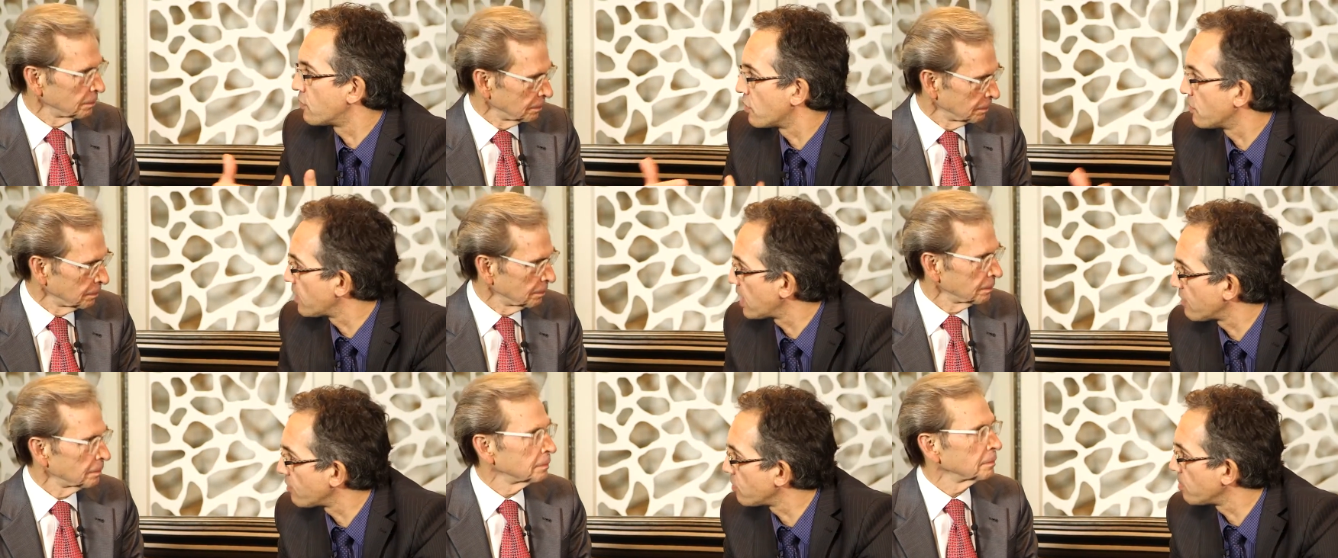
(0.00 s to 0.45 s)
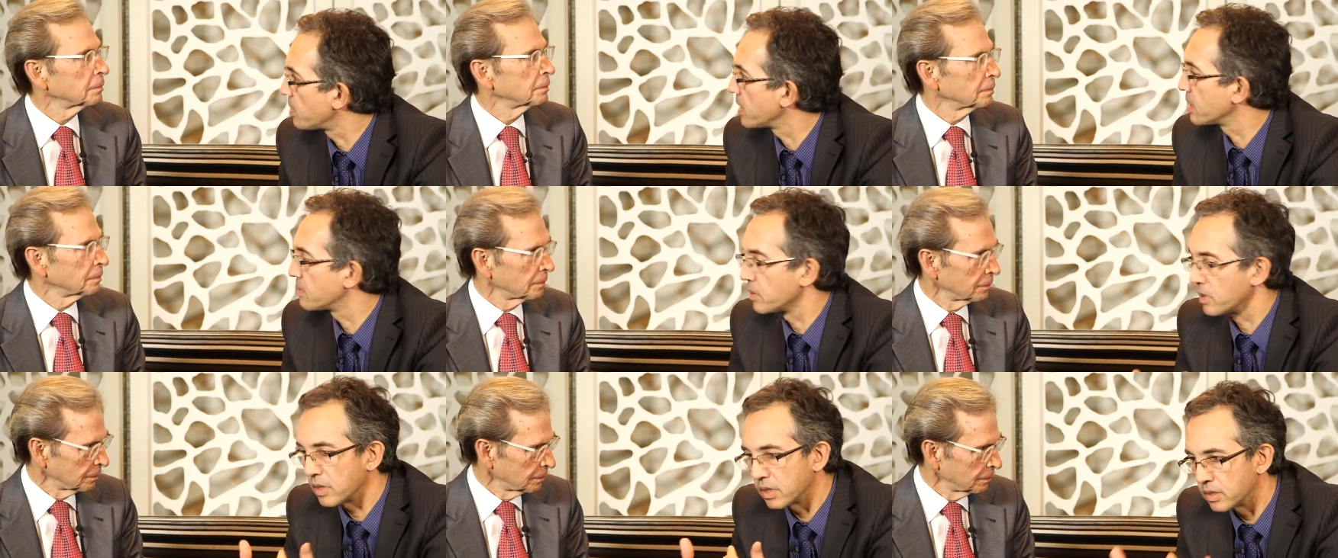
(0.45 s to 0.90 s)
Speaker 1: for valve
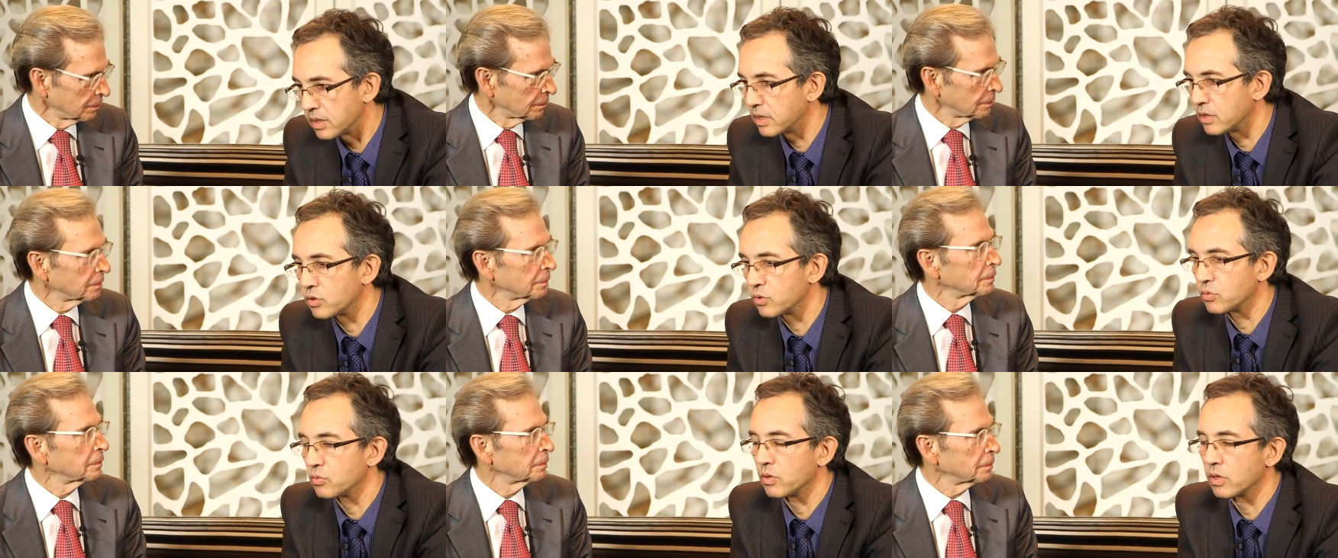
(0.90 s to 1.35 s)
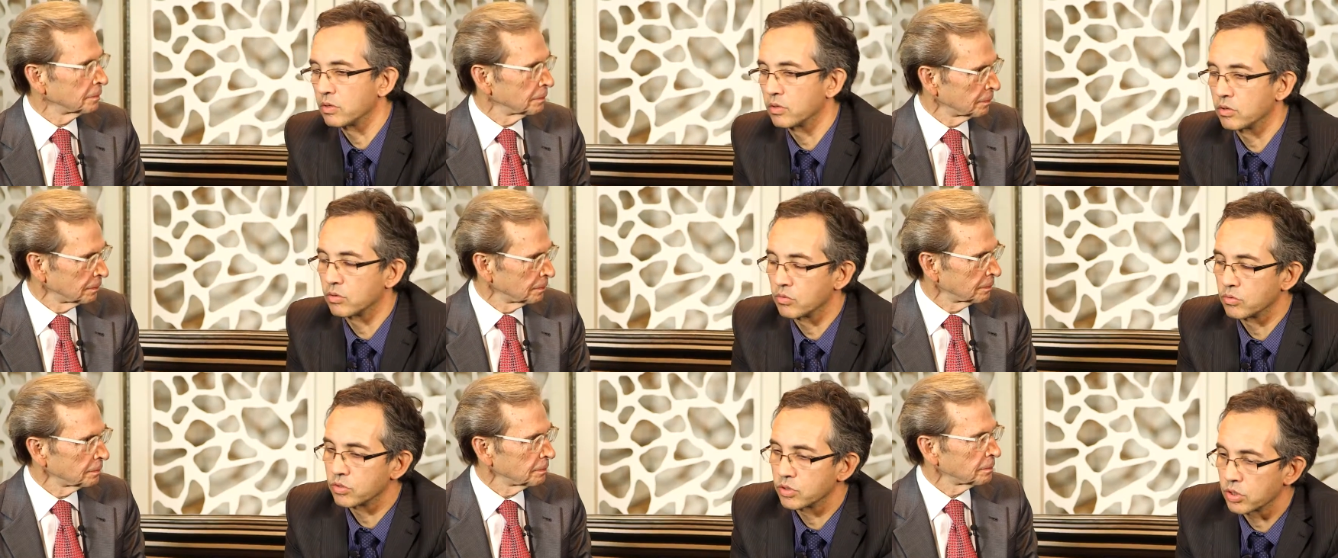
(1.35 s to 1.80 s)
replacement. They need to
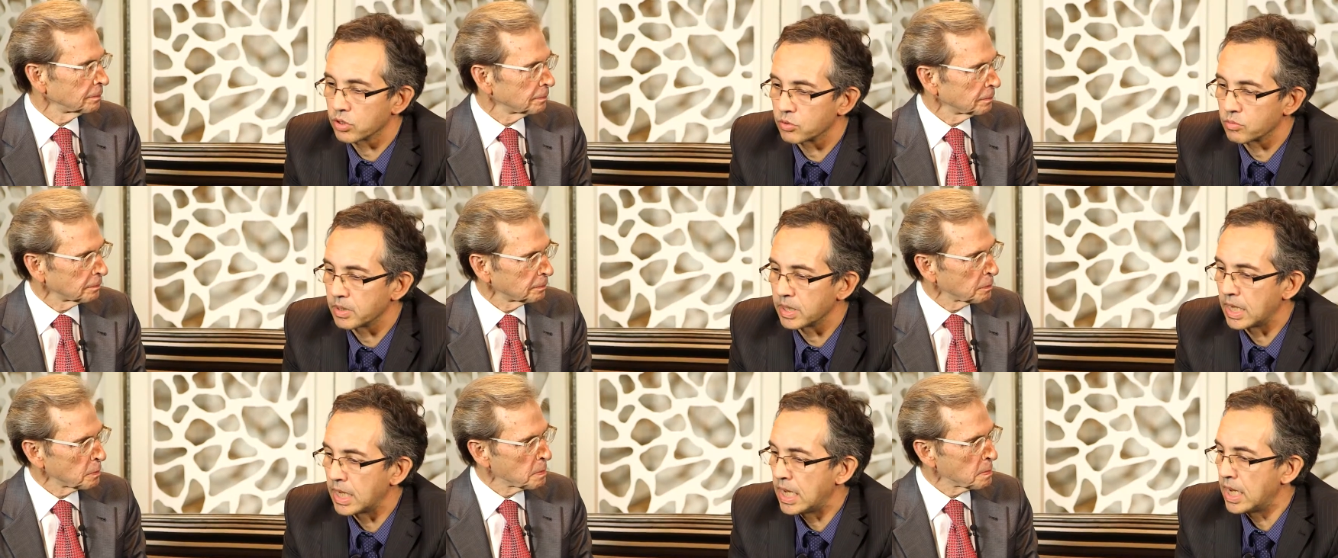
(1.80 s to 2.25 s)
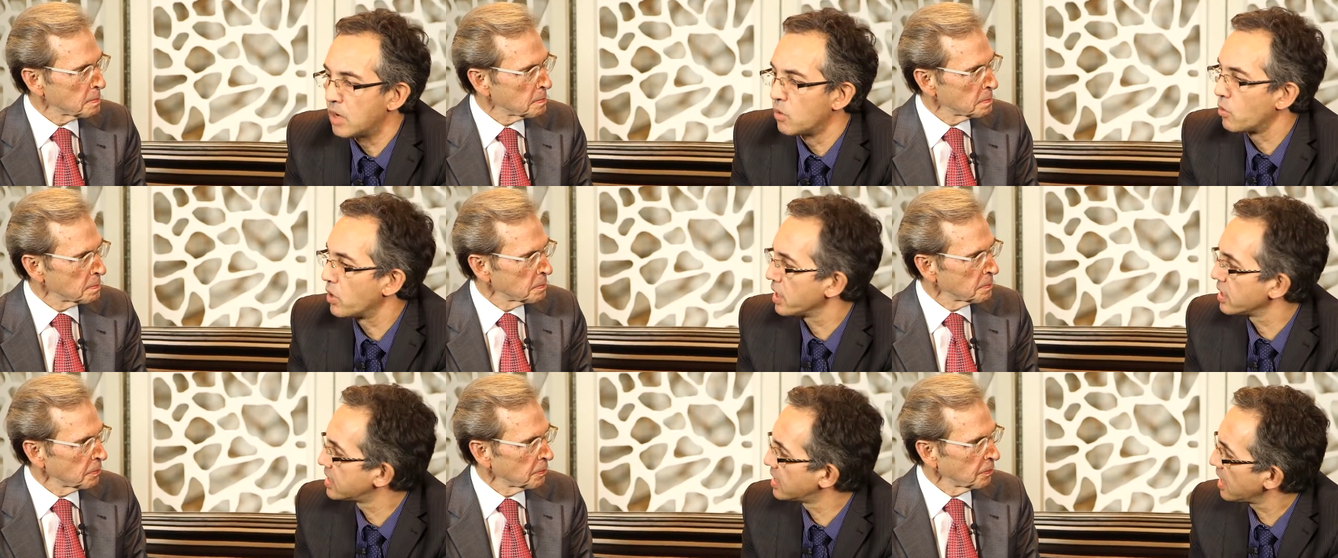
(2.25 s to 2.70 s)
undergo surgery. Where
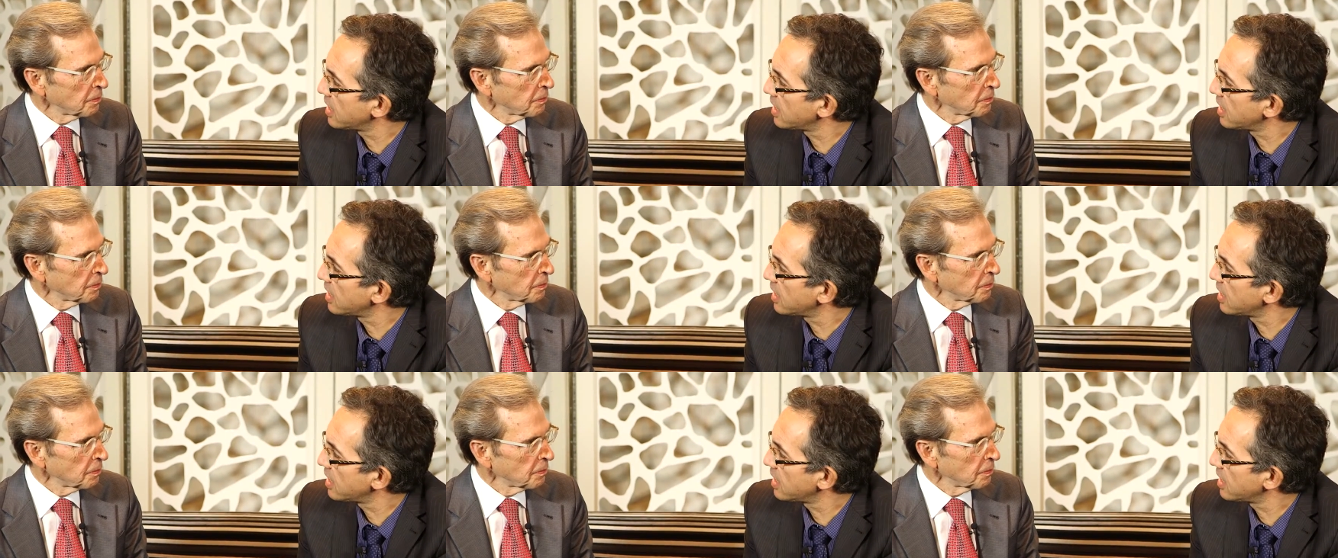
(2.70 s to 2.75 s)
it's